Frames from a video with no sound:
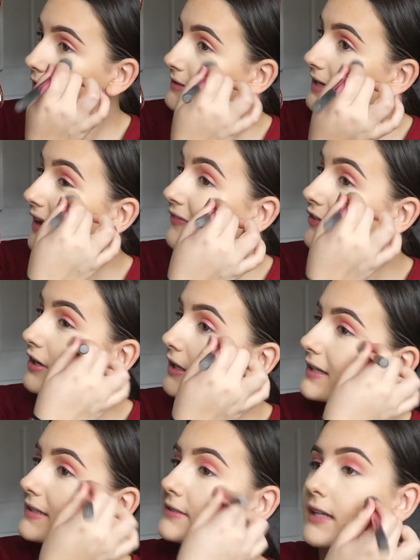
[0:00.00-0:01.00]

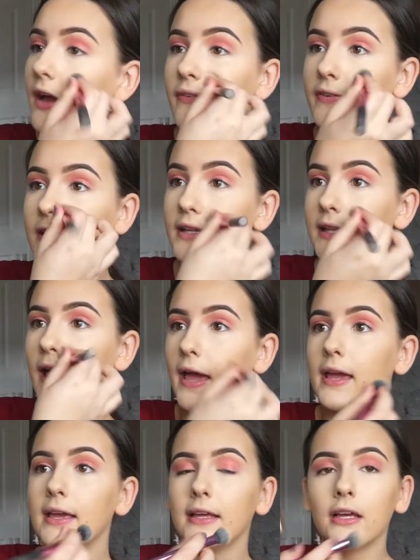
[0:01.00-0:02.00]
definitely
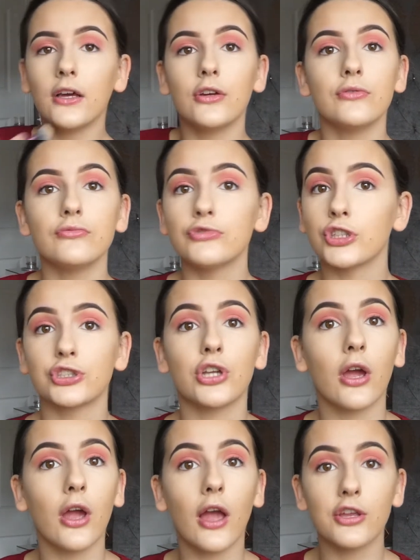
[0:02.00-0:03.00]
just
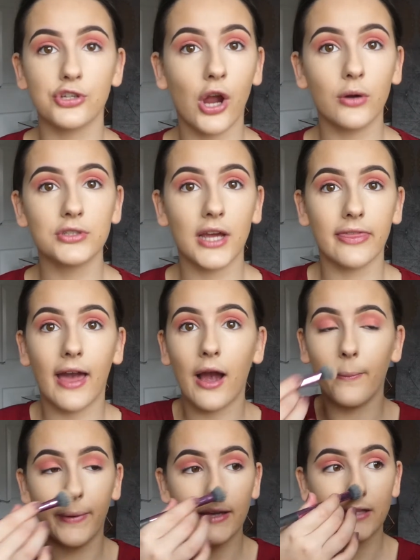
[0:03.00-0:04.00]
go check that
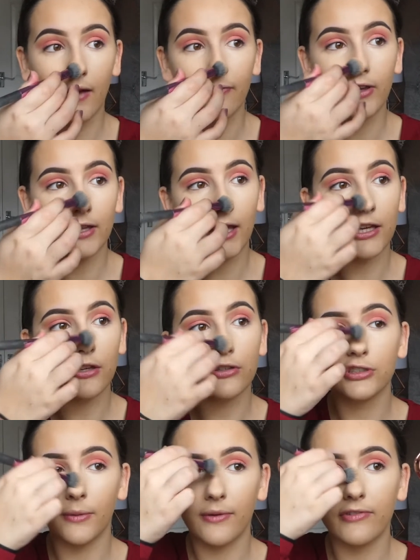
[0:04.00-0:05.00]
out, because I feel like
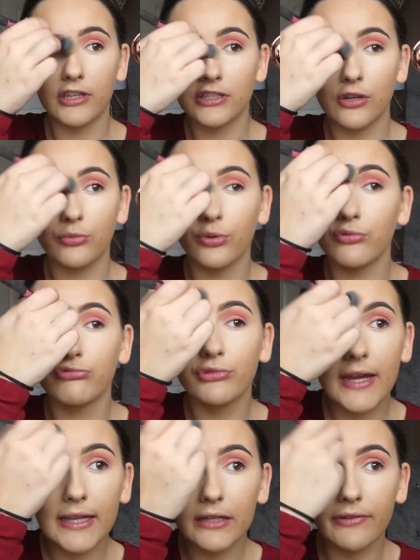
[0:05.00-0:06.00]
some of you will
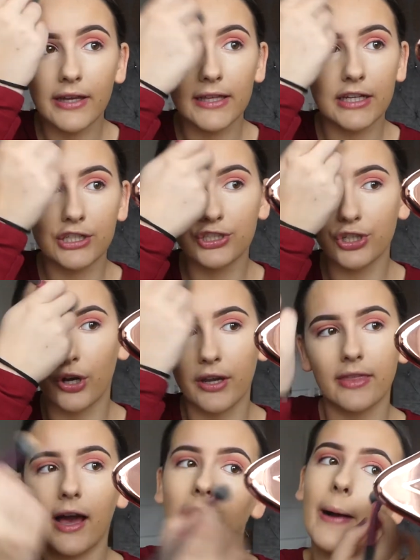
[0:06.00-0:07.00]
really, really enjoy
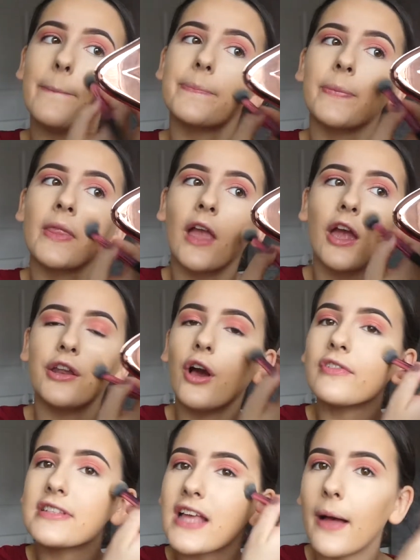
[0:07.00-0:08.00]
that. And
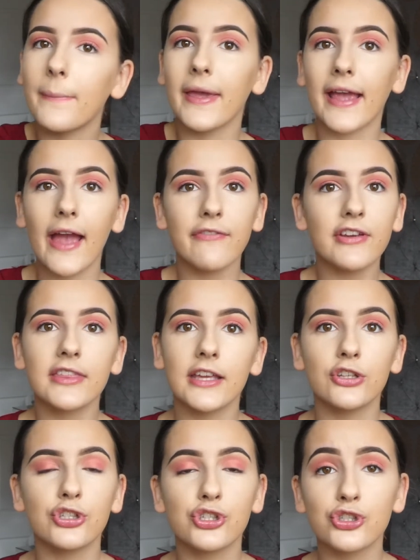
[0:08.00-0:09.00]
obviously I make
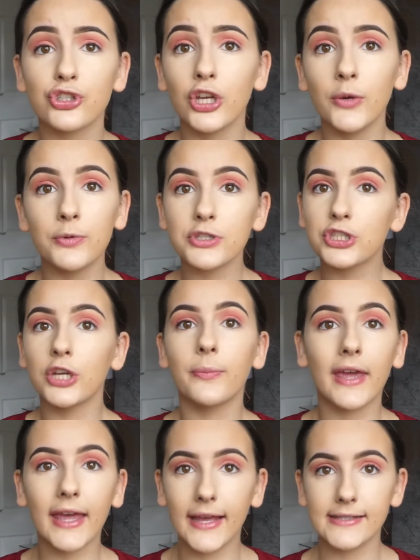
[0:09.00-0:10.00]
everything super, super
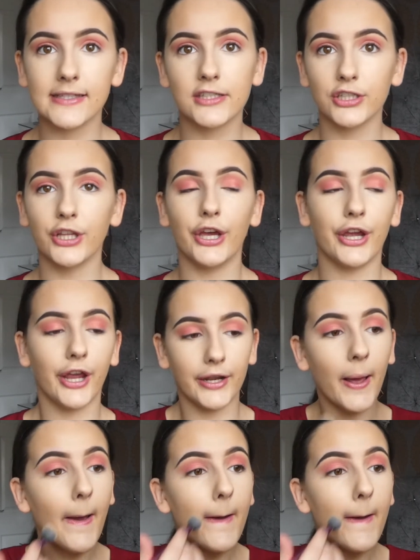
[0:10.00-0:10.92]
easy to learn,